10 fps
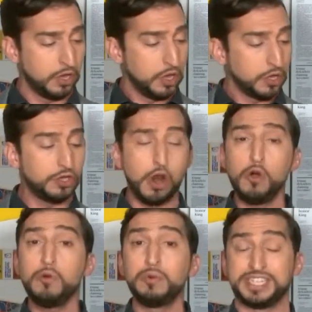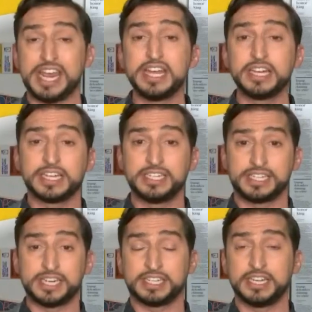You know who was
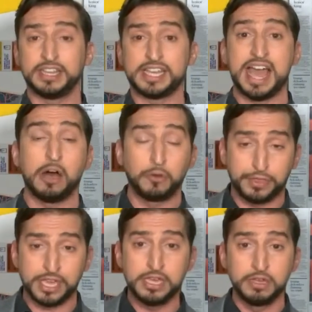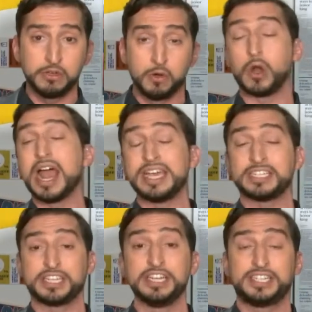inconsistently healthy, or I guess
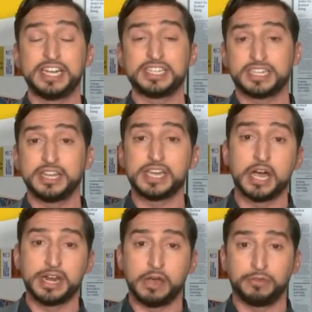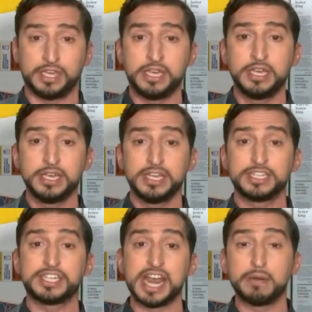consistently unhealthy?
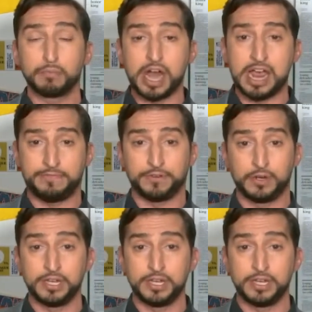Sam Bradford.